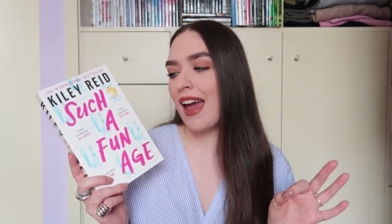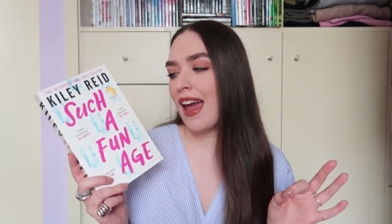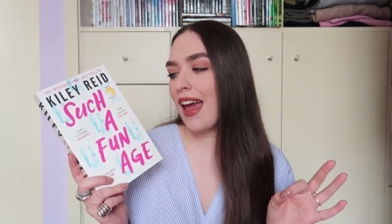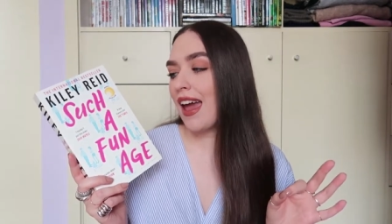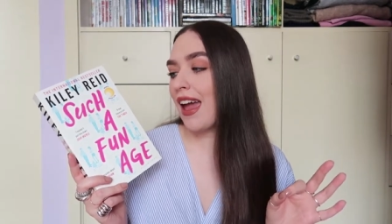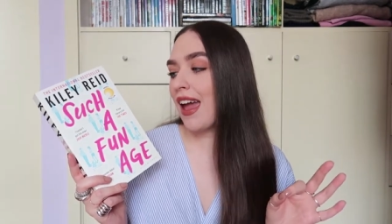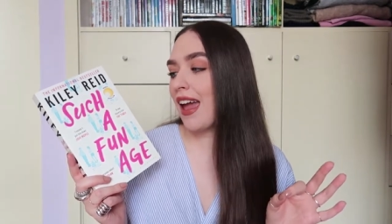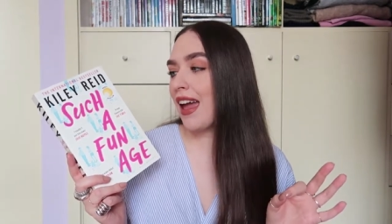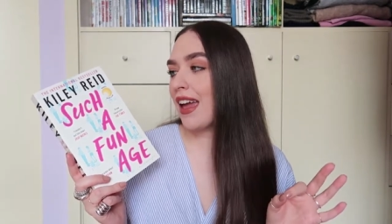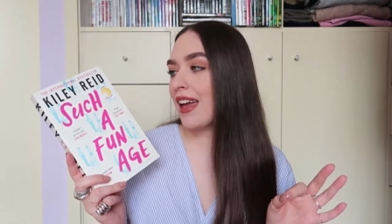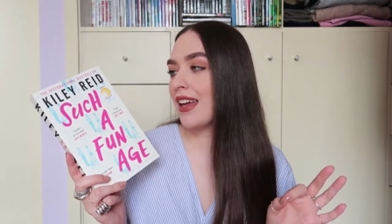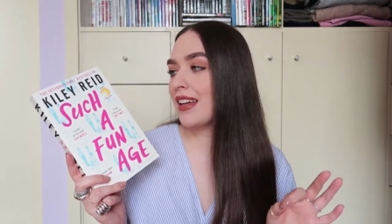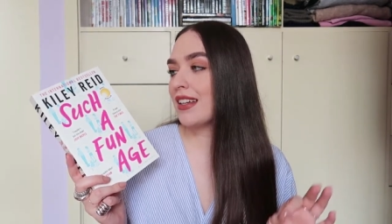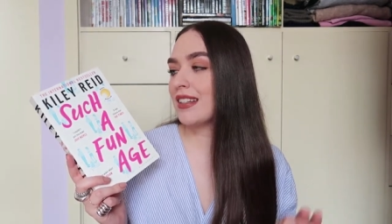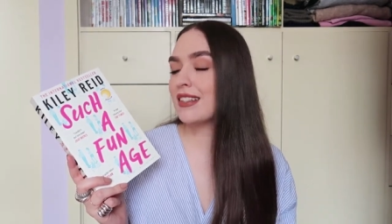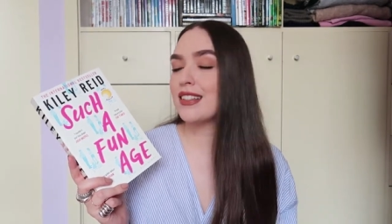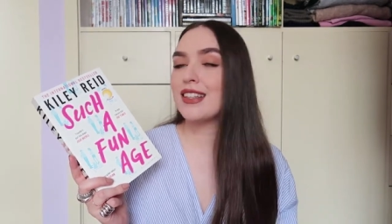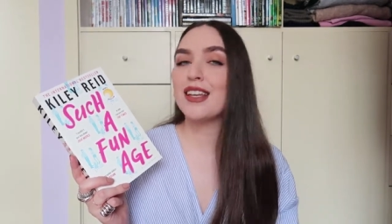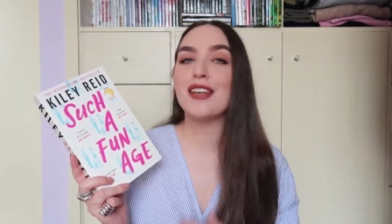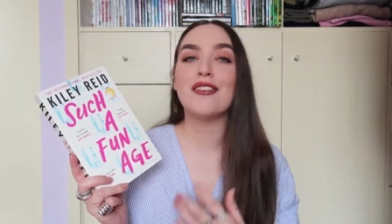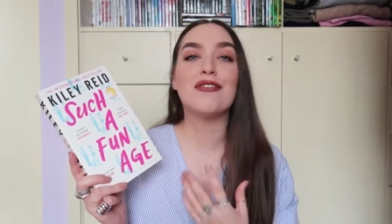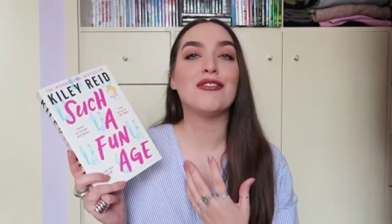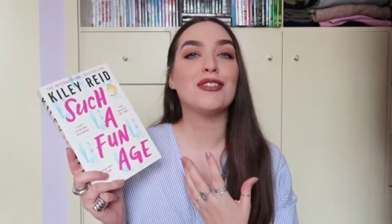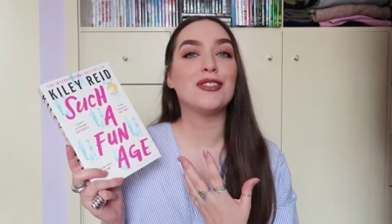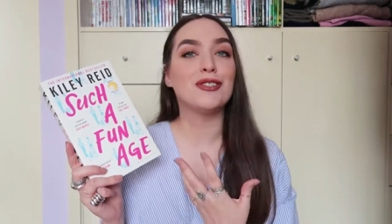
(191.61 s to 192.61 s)

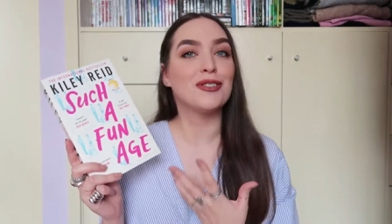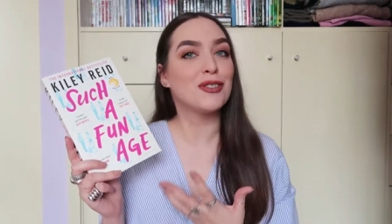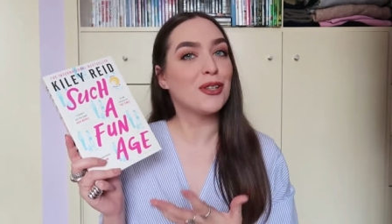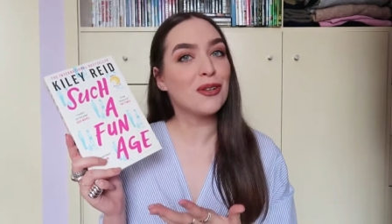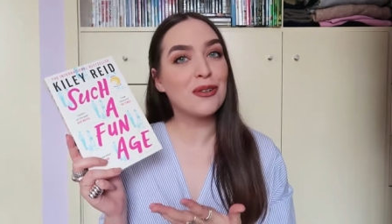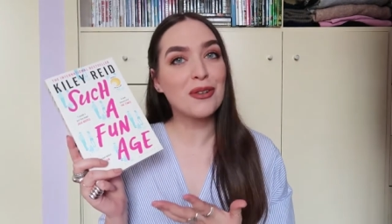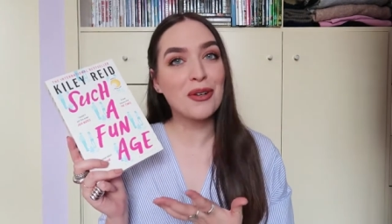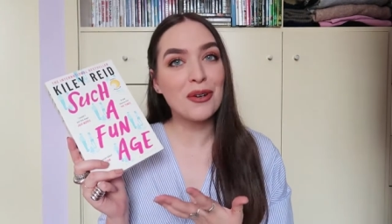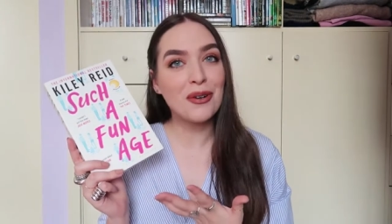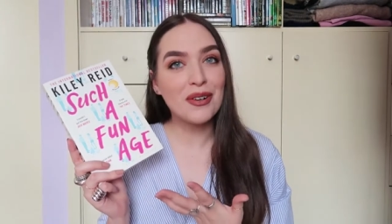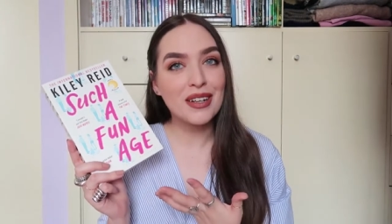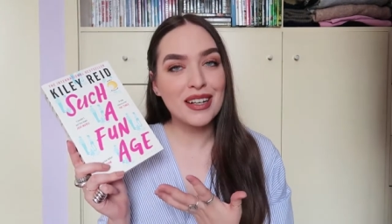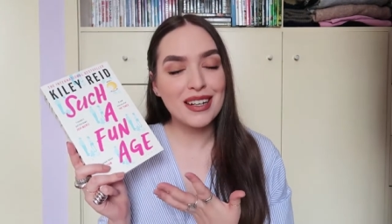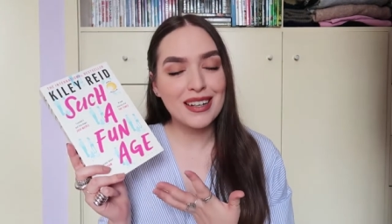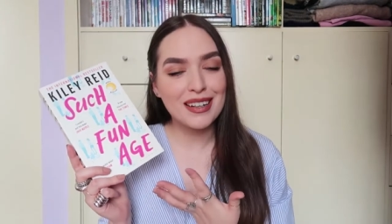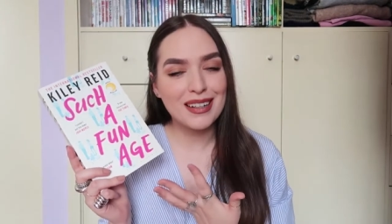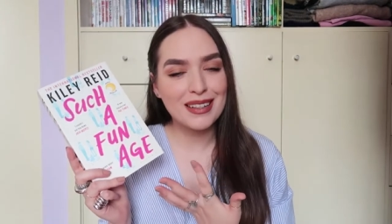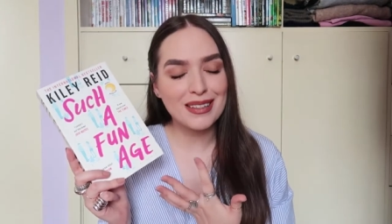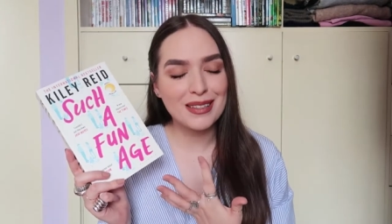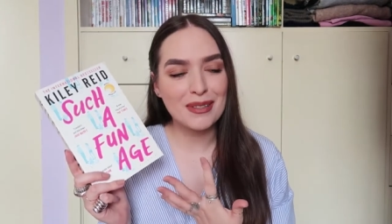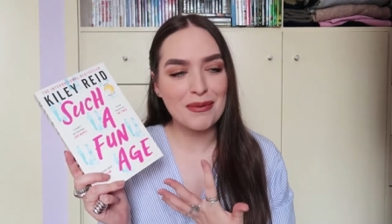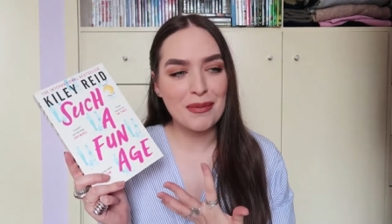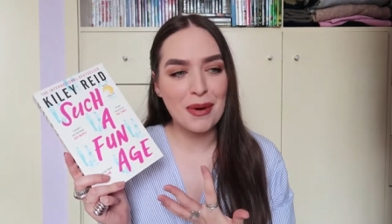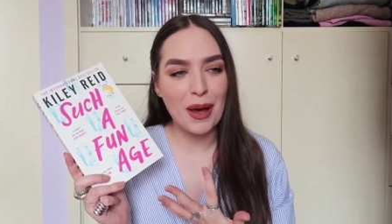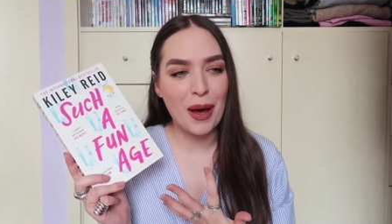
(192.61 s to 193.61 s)
and if you don't know what it
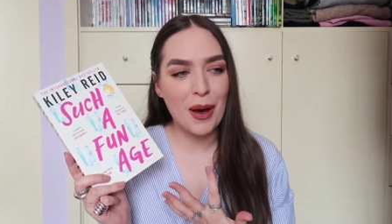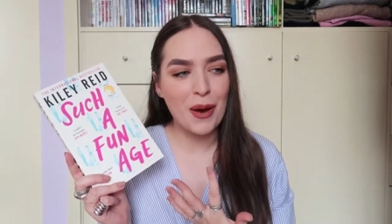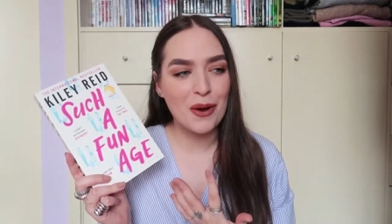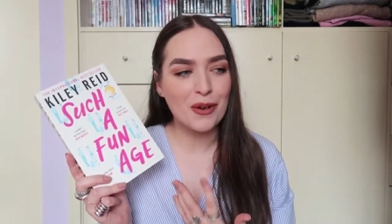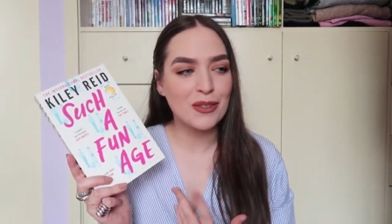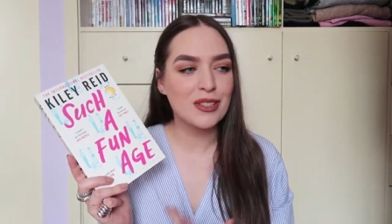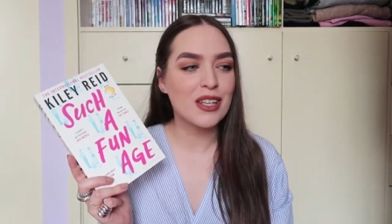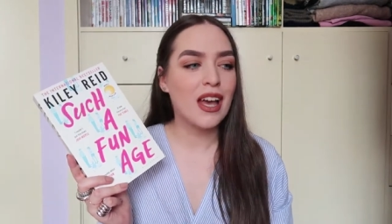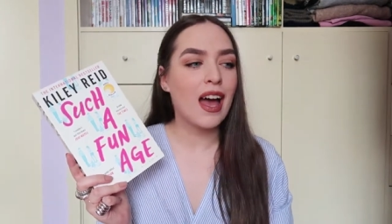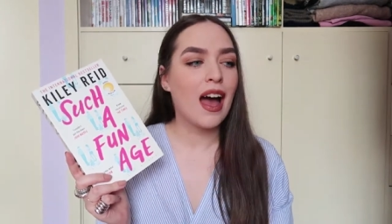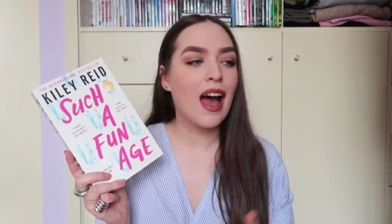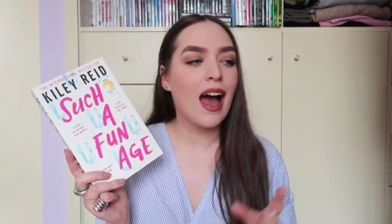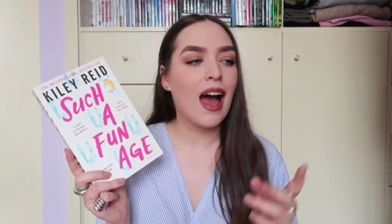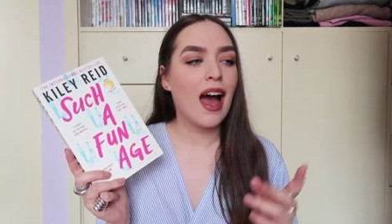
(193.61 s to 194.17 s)
is about,